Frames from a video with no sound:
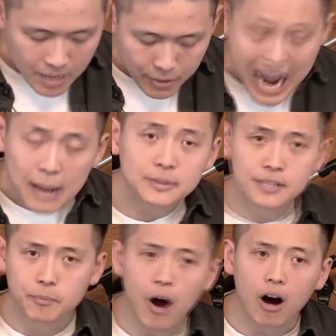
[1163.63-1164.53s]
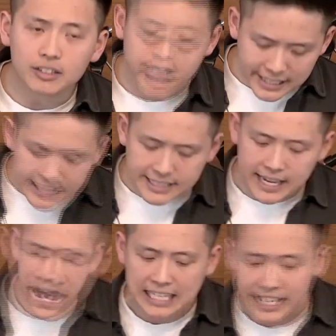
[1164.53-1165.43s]
Perhaps Paul sees
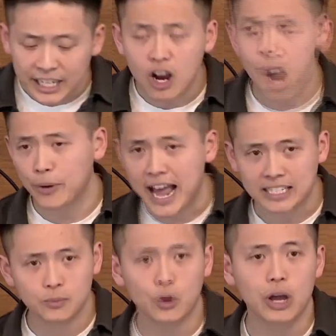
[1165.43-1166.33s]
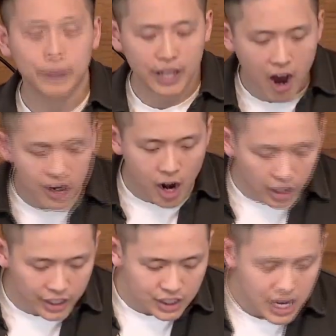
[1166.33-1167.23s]
it as incomprehensible and beyond
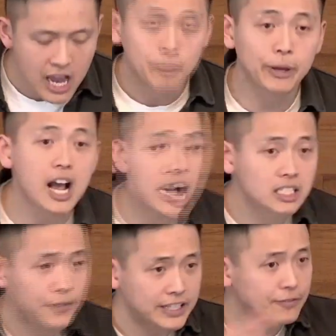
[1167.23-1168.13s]
knowledge because of its